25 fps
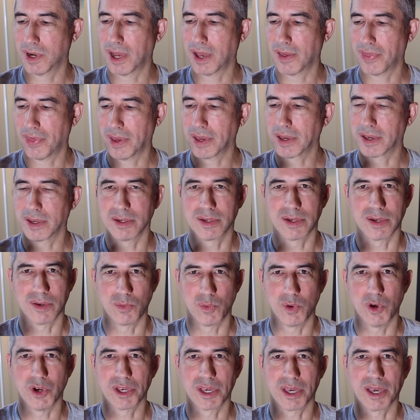think is a
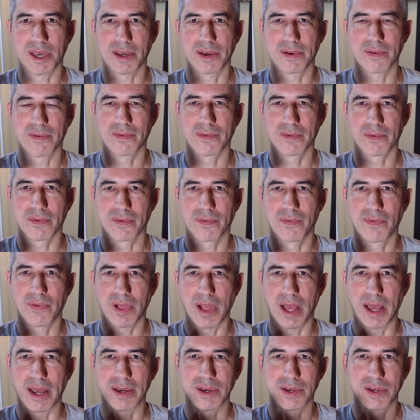working
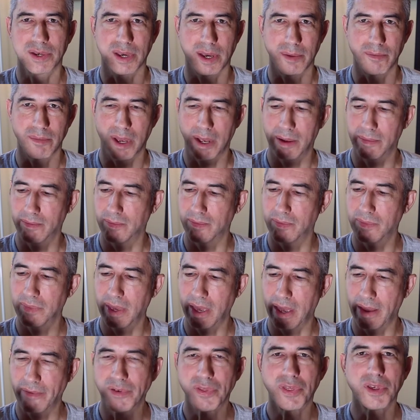flash.
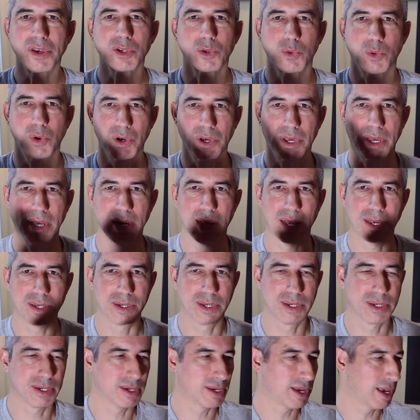Everything's working
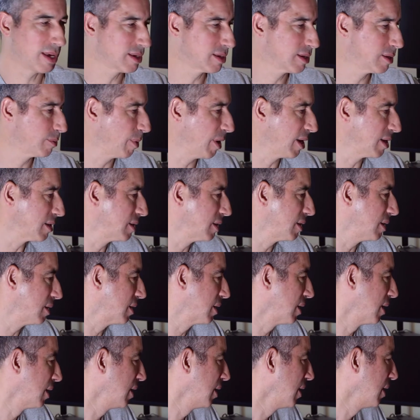as expected.